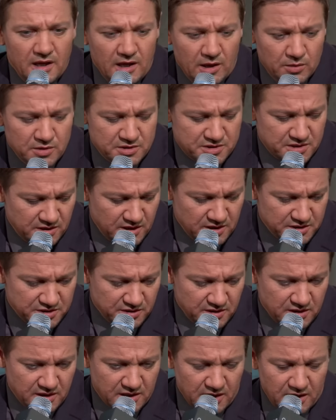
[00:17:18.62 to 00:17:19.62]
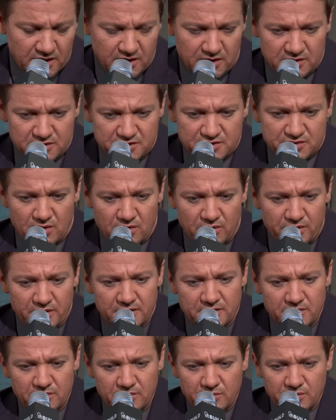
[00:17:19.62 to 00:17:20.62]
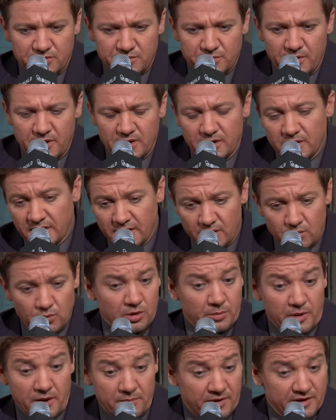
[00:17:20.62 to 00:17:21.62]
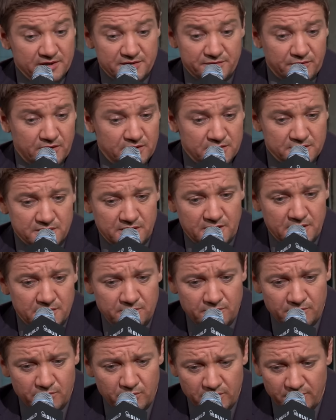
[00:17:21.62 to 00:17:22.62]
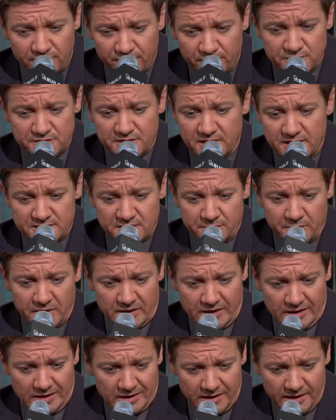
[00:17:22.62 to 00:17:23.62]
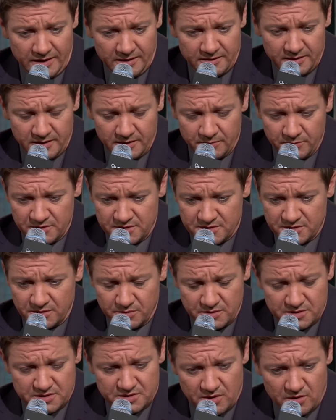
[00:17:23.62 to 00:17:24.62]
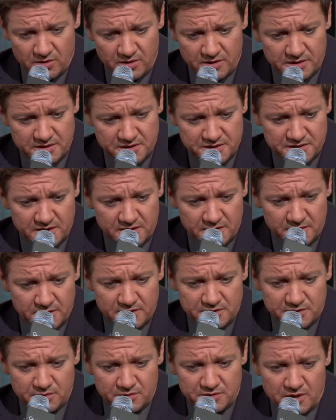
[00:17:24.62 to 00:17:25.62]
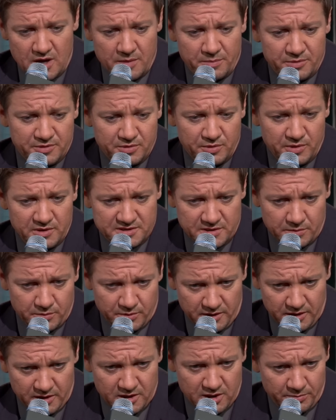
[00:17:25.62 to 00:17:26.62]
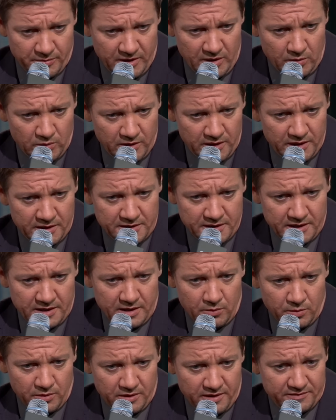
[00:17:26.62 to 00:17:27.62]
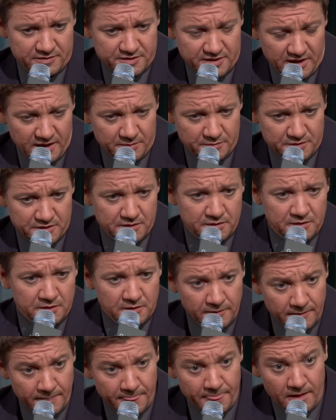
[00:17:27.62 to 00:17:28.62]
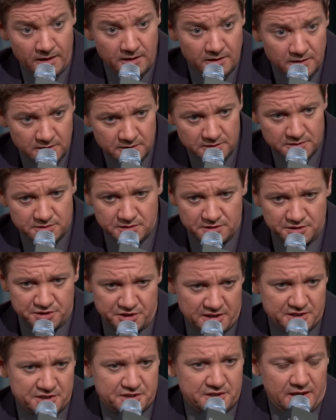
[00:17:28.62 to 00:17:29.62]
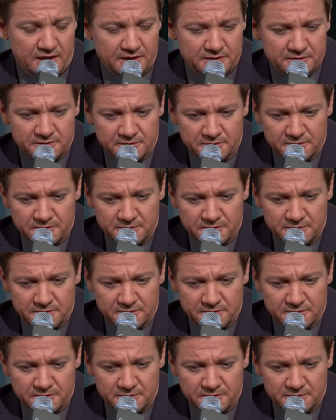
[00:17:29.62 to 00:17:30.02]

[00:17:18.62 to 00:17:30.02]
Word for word: it was initially started with my again one of my best friends that I one of the first guys I met in L.A. and we so we started this thing because there was opportunities that were going to come my way that I wouldn't have time to to gestate,